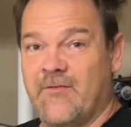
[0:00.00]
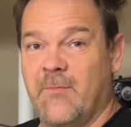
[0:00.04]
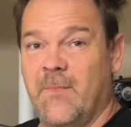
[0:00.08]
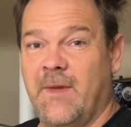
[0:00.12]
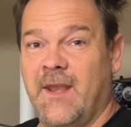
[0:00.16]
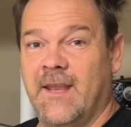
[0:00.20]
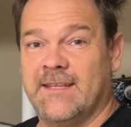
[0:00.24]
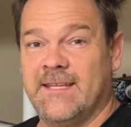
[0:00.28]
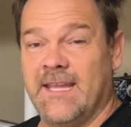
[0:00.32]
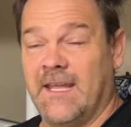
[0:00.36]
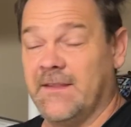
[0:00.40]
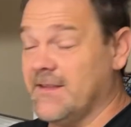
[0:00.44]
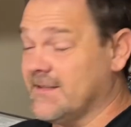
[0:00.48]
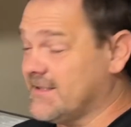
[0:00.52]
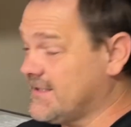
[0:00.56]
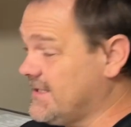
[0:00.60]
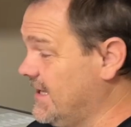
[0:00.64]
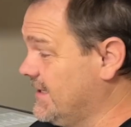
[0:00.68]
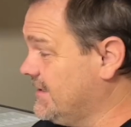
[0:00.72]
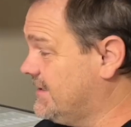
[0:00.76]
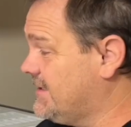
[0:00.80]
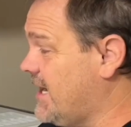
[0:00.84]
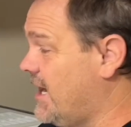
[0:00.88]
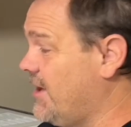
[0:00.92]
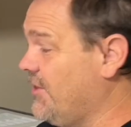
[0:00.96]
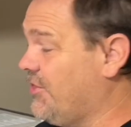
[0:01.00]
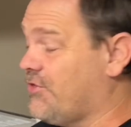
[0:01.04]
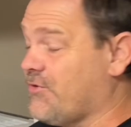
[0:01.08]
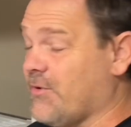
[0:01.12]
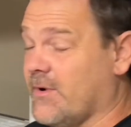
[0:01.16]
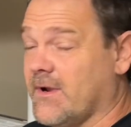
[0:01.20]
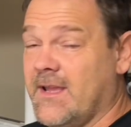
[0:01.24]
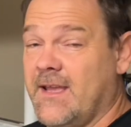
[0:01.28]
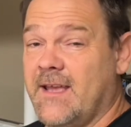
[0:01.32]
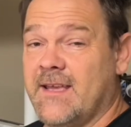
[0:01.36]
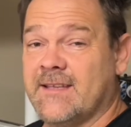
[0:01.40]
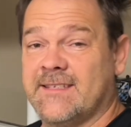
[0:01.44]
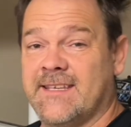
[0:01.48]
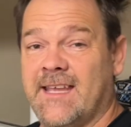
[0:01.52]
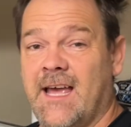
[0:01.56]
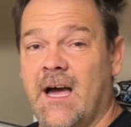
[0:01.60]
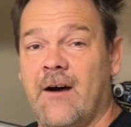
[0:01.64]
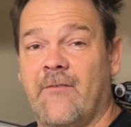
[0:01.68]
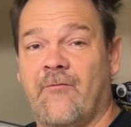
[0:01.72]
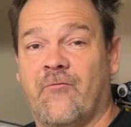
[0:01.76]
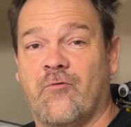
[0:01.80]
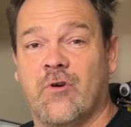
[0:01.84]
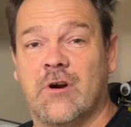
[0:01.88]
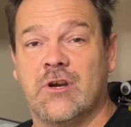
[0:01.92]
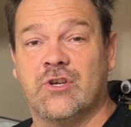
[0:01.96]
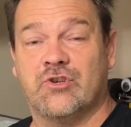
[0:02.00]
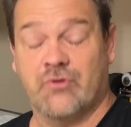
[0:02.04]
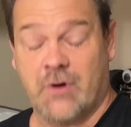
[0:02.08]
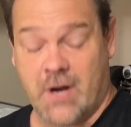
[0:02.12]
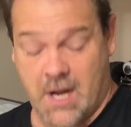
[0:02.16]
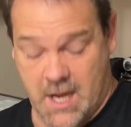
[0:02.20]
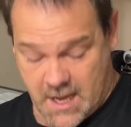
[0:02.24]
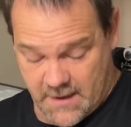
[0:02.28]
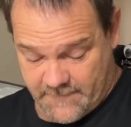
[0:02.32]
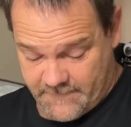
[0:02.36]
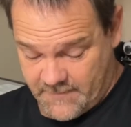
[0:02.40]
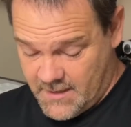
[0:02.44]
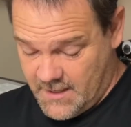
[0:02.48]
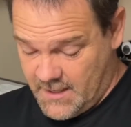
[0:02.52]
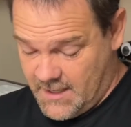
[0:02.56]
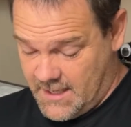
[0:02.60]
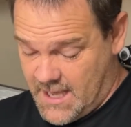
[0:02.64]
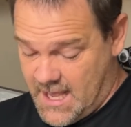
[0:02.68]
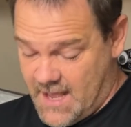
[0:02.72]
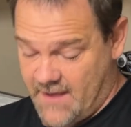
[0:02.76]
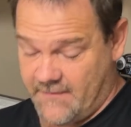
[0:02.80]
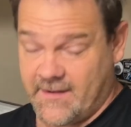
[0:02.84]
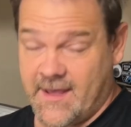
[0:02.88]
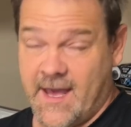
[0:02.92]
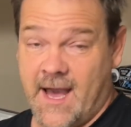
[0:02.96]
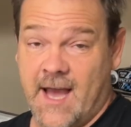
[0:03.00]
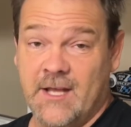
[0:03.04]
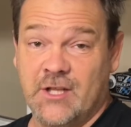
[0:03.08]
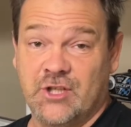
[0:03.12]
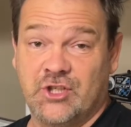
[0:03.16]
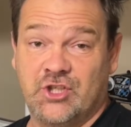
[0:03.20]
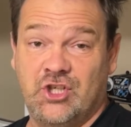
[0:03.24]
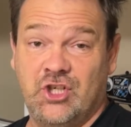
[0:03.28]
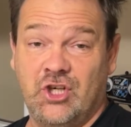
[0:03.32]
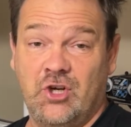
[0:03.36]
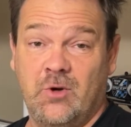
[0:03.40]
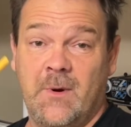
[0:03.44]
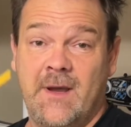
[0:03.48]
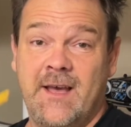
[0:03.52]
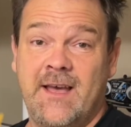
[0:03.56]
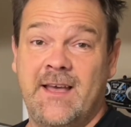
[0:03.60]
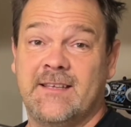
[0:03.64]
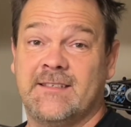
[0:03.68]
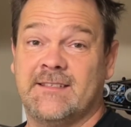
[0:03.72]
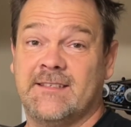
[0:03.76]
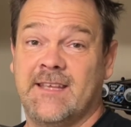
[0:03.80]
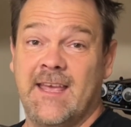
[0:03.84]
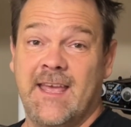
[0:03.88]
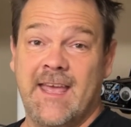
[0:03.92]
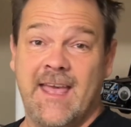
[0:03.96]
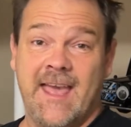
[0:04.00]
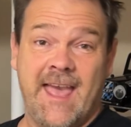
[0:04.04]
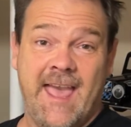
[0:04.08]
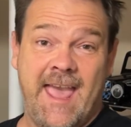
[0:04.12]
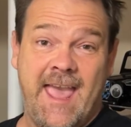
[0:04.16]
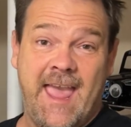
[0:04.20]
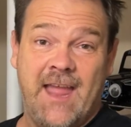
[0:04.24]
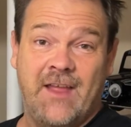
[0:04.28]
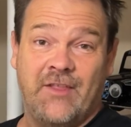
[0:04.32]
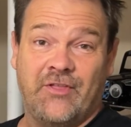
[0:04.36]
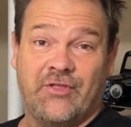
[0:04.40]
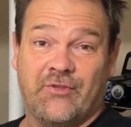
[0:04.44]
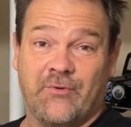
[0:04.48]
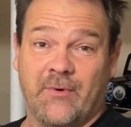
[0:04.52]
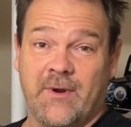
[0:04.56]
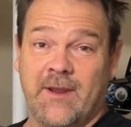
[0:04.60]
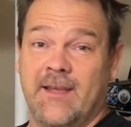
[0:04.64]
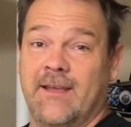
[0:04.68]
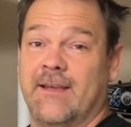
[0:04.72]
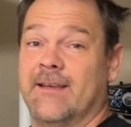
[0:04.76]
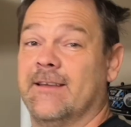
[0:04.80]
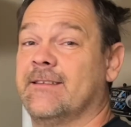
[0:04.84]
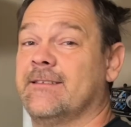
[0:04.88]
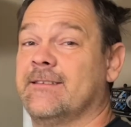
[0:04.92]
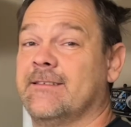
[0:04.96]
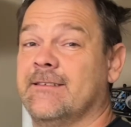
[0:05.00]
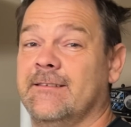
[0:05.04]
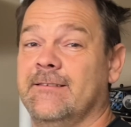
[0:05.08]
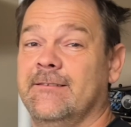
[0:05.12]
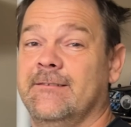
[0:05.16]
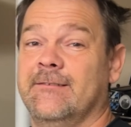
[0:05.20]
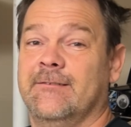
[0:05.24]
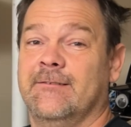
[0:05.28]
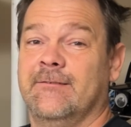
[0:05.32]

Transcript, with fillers: for me to take the Senton 3S out for a drive. I've got 2S and 3S.